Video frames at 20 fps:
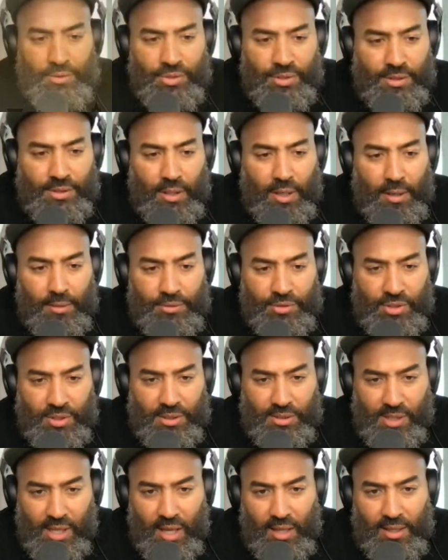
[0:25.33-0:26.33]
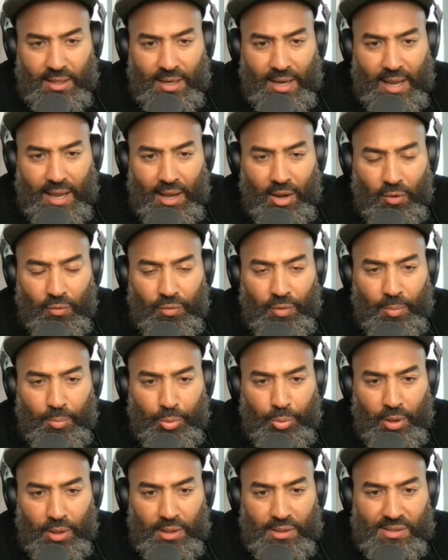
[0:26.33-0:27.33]
just the other day over in
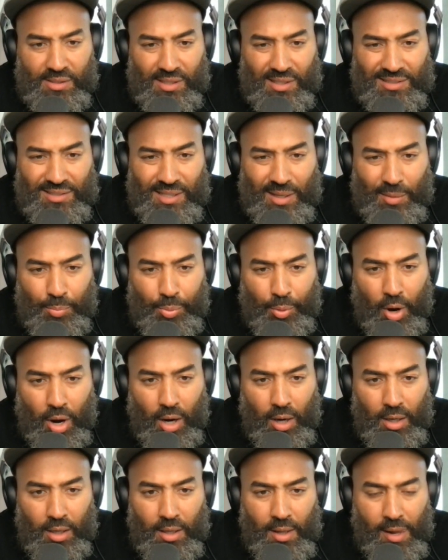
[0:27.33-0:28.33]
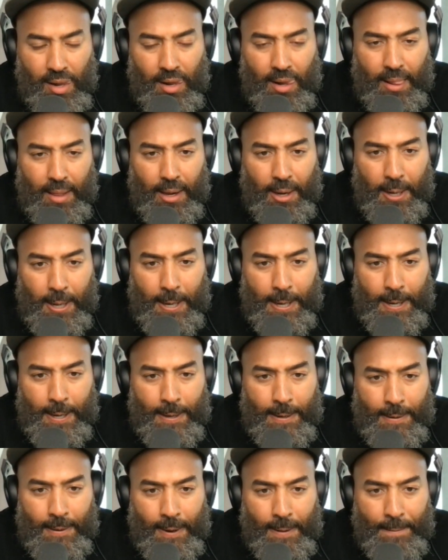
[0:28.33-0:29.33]
Brooklyn, Sunset Park,
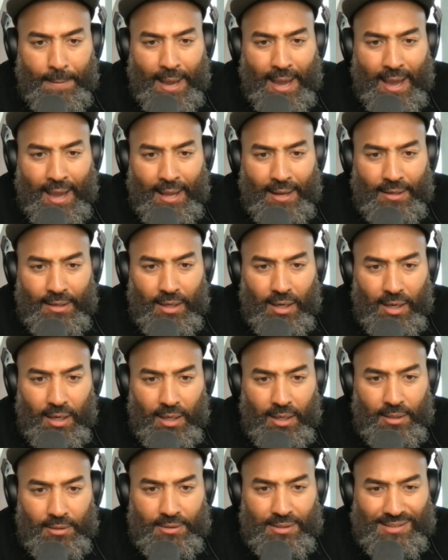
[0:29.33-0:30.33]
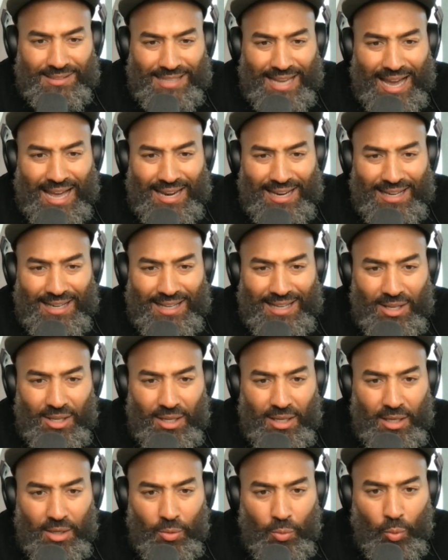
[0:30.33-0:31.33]
a man decided
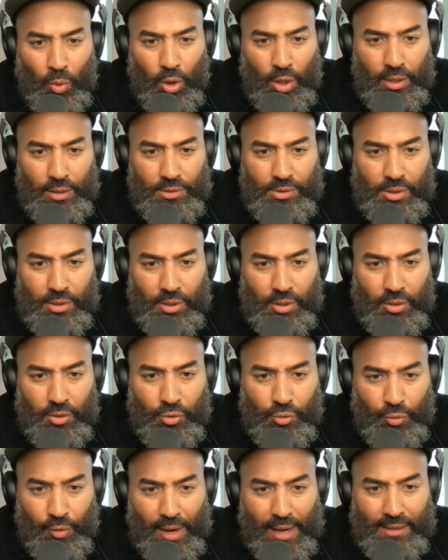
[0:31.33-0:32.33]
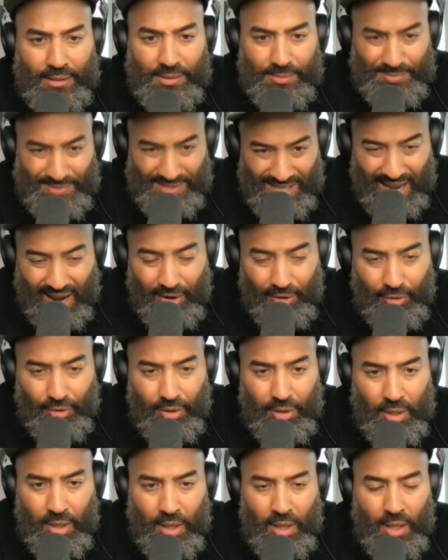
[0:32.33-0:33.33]
he wanted to create some
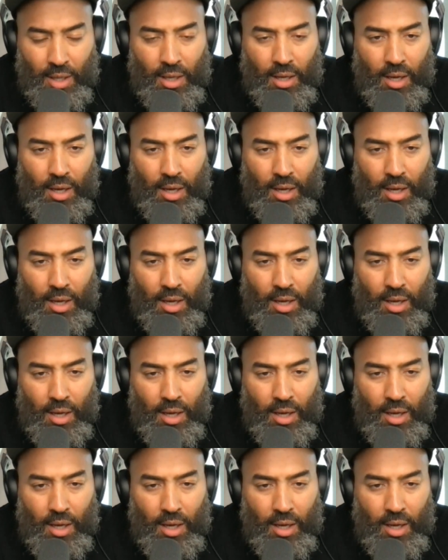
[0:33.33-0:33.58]
terror,